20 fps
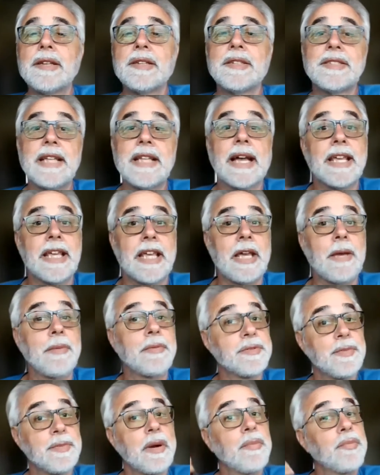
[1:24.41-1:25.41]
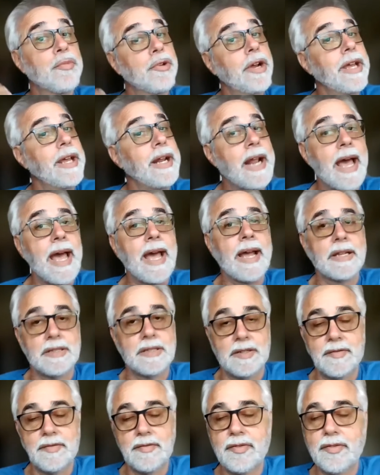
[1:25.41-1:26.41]
uh, because that keeps my
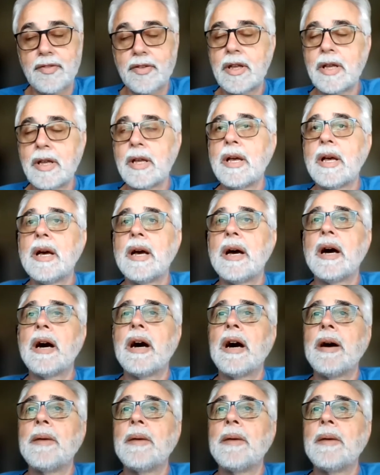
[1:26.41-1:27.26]
brain active.